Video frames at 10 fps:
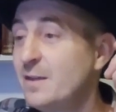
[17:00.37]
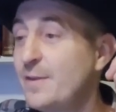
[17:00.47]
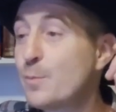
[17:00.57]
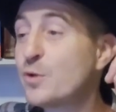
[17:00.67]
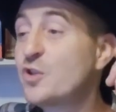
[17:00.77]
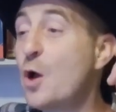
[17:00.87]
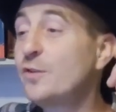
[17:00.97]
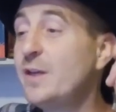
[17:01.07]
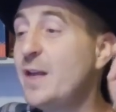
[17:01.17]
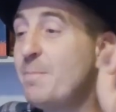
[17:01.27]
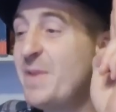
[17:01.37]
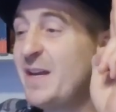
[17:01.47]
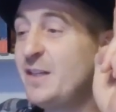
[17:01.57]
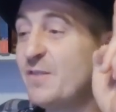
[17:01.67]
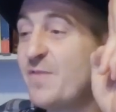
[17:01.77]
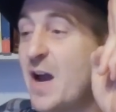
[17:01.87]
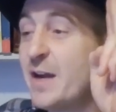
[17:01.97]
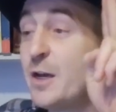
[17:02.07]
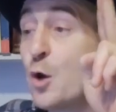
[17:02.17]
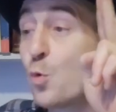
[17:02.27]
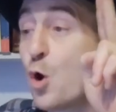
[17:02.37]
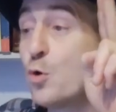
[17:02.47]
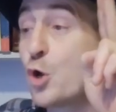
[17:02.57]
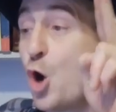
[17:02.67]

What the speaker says: they resulted in many divine and heroic